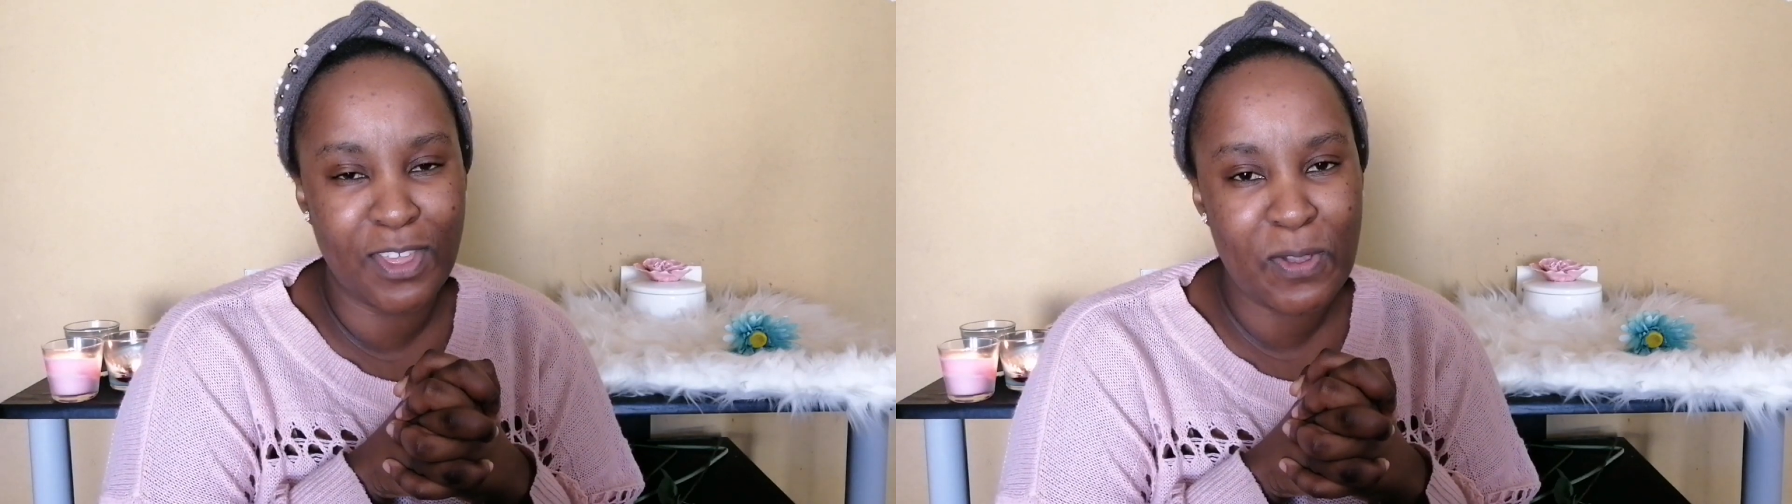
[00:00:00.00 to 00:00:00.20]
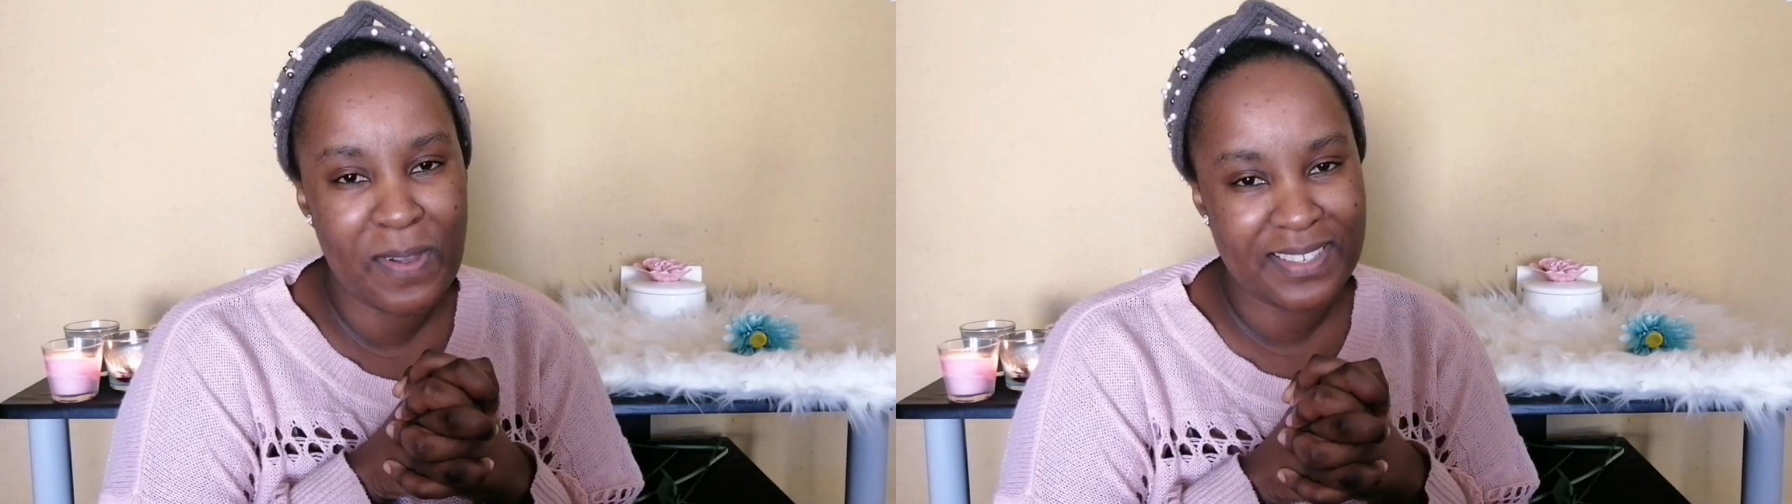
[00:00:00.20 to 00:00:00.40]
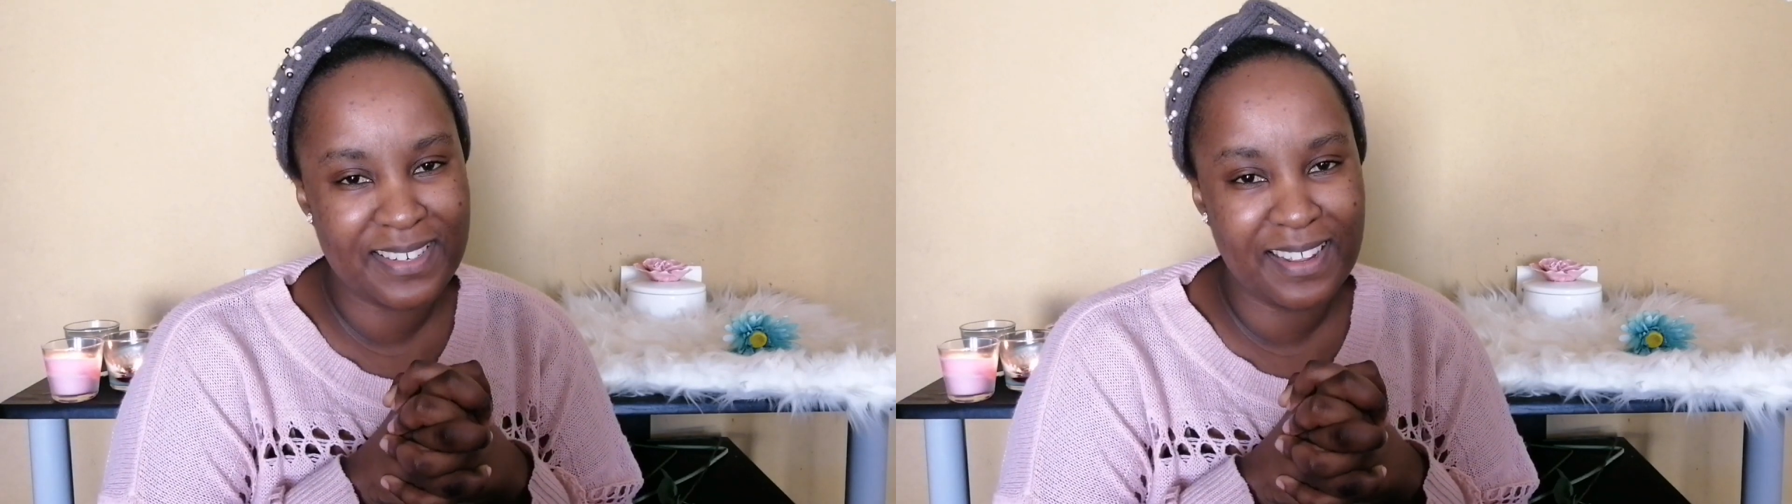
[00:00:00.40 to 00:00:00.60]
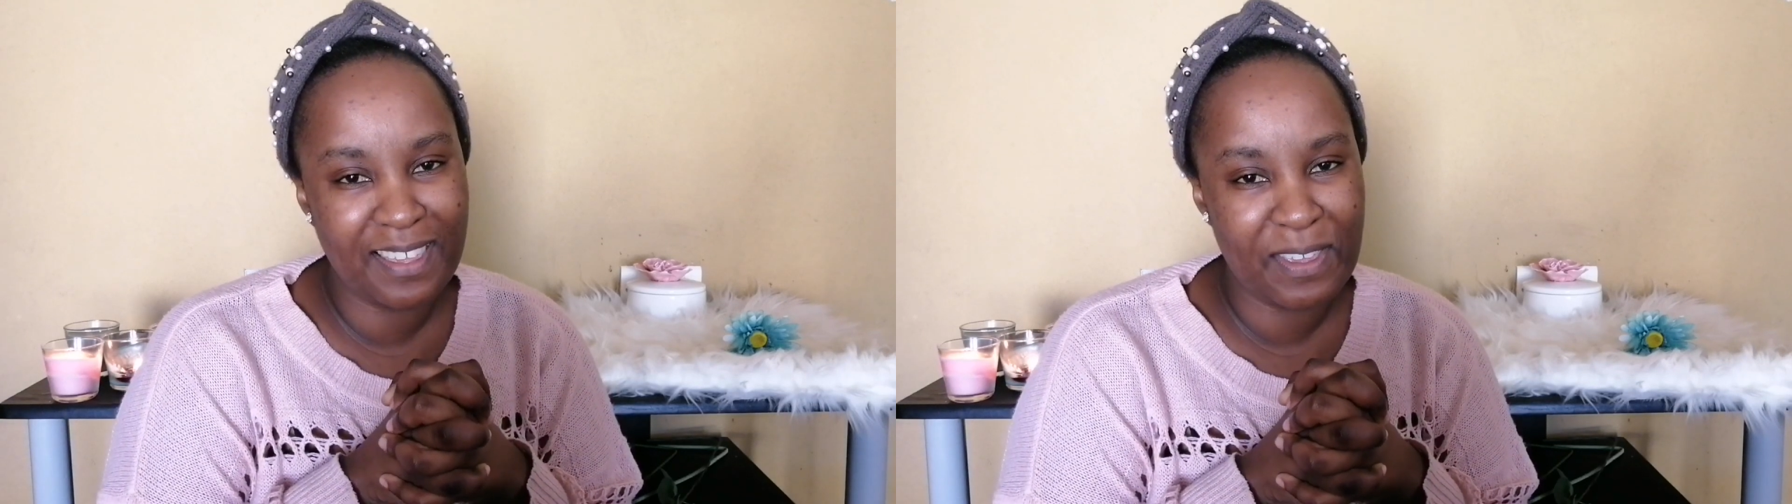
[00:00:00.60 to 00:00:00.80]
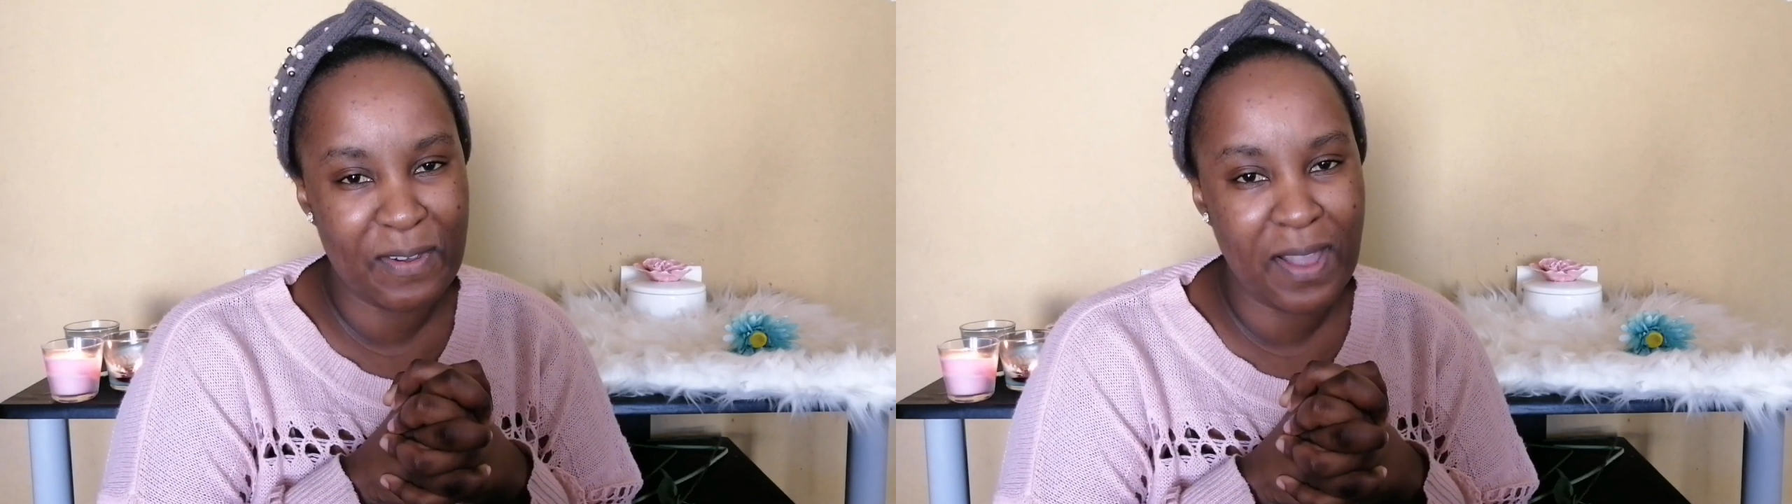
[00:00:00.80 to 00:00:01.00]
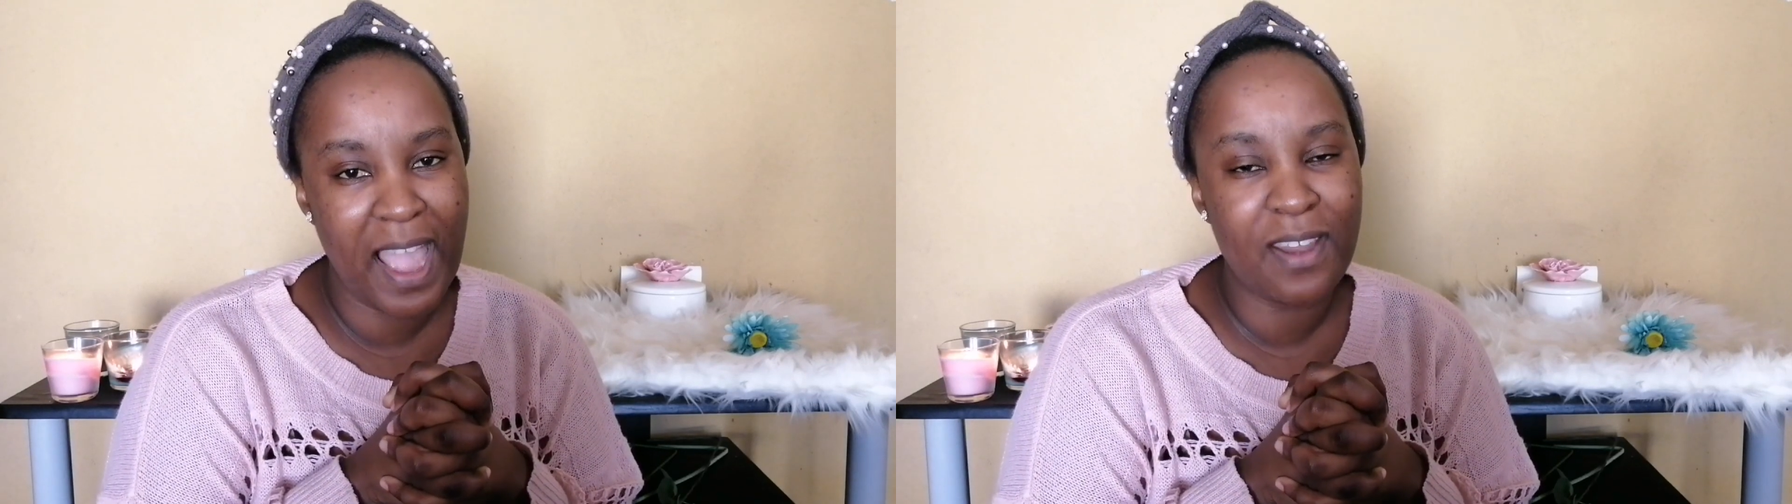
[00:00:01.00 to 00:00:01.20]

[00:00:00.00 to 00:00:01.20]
thank you SDQ,